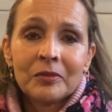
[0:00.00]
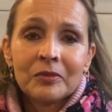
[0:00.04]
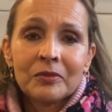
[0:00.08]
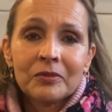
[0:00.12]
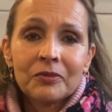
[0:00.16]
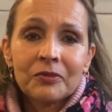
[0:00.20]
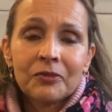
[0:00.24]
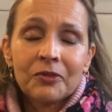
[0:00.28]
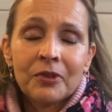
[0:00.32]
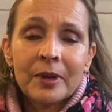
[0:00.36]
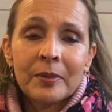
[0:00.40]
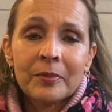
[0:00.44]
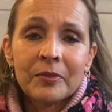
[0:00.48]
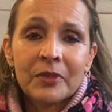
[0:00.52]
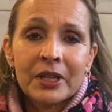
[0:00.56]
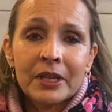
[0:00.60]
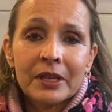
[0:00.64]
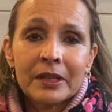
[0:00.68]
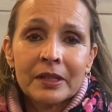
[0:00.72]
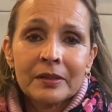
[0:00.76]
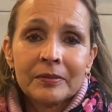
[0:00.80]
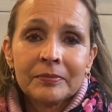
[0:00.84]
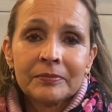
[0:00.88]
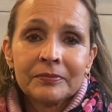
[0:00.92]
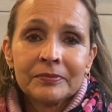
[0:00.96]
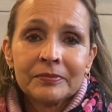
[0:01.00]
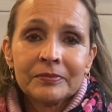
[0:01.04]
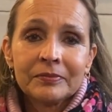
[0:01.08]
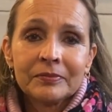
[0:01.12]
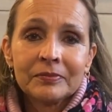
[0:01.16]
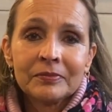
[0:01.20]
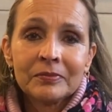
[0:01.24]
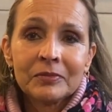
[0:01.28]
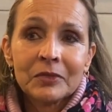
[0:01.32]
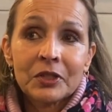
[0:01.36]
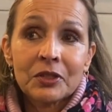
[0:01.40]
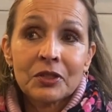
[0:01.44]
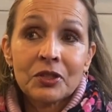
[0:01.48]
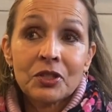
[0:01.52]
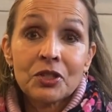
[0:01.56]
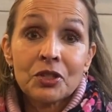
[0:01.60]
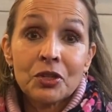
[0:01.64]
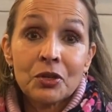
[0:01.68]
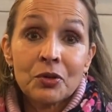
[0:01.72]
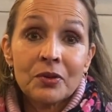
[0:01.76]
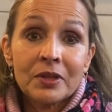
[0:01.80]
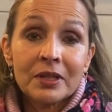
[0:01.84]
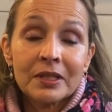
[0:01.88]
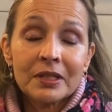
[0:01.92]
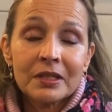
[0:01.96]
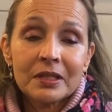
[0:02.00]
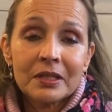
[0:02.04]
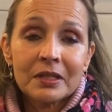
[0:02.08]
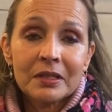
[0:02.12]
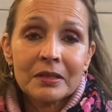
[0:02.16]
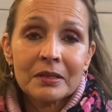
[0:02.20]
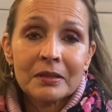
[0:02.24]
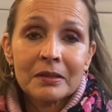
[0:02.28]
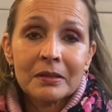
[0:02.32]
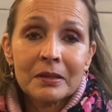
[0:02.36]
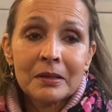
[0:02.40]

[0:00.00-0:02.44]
from the students.